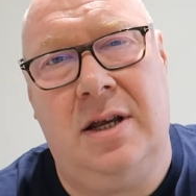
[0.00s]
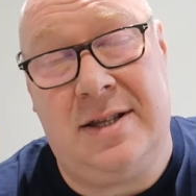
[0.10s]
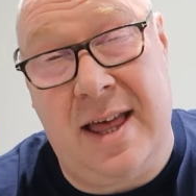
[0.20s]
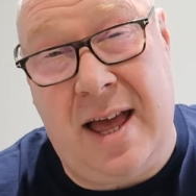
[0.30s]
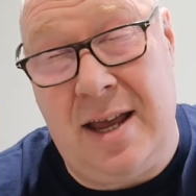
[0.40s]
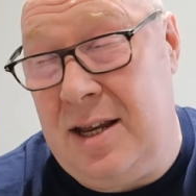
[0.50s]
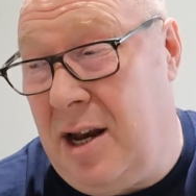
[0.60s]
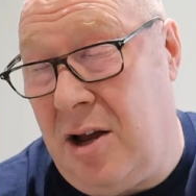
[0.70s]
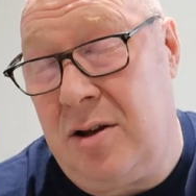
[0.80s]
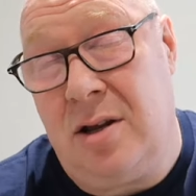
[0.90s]
It's that,
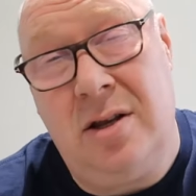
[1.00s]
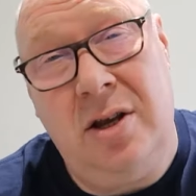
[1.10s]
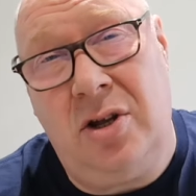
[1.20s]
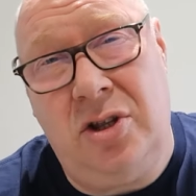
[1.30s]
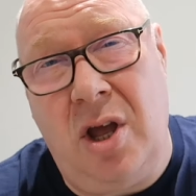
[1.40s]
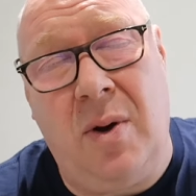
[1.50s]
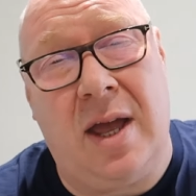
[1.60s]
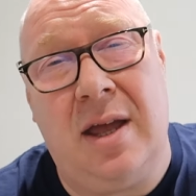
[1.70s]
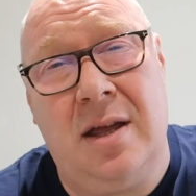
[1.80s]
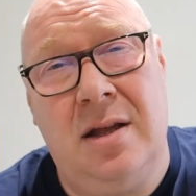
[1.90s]
you know, you could do
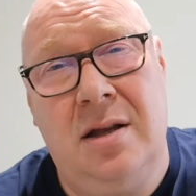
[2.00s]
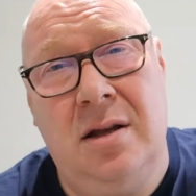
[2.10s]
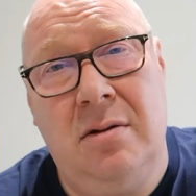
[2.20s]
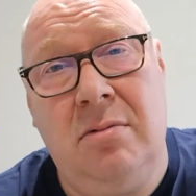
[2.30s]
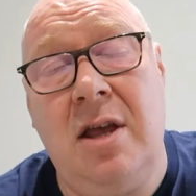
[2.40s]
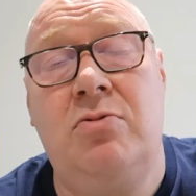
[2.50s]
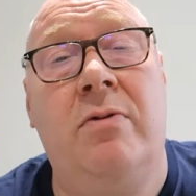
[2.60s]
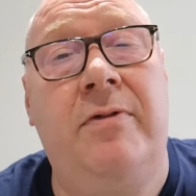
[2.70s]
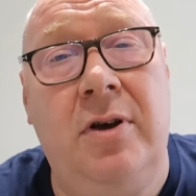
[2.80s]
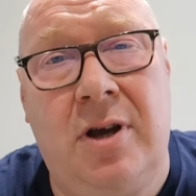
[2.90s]
it. There's
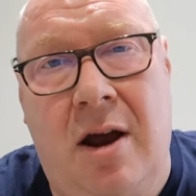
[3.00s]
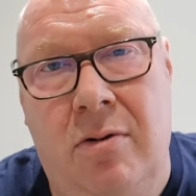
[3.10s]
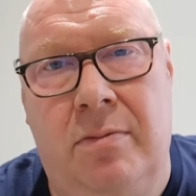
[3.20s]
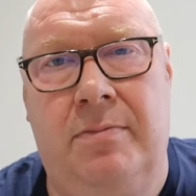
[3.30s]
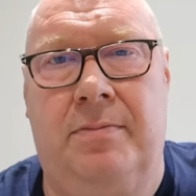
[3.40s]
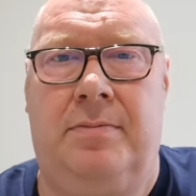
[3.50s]
one for you, Carol.